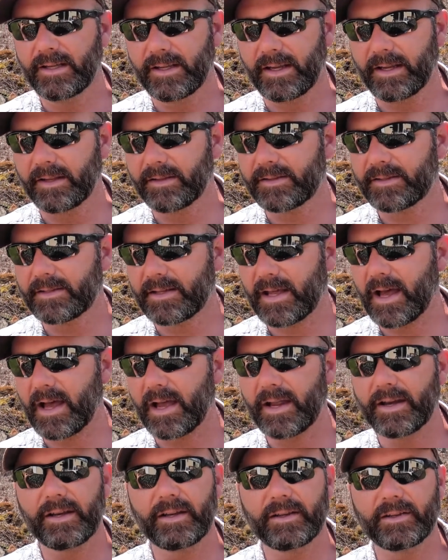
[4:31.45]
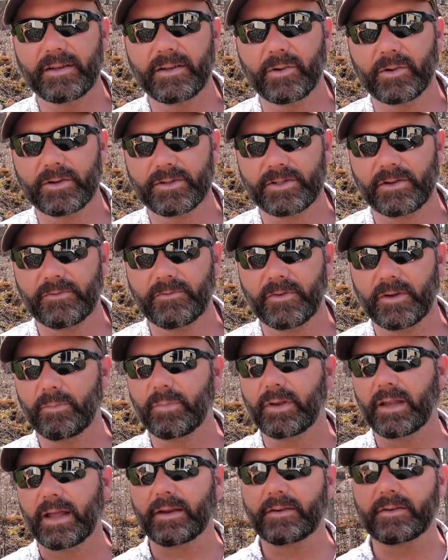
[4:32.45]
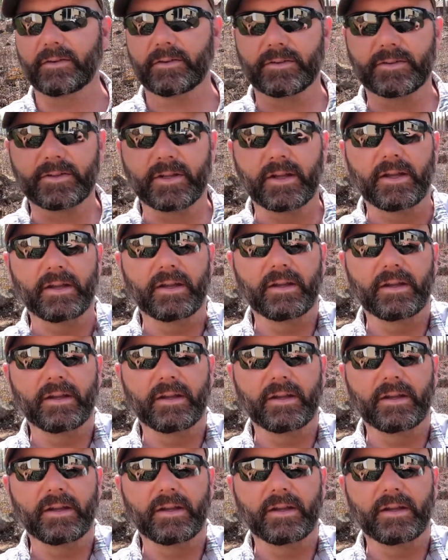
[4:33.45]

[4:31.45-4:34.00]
inside your Jiffy planters.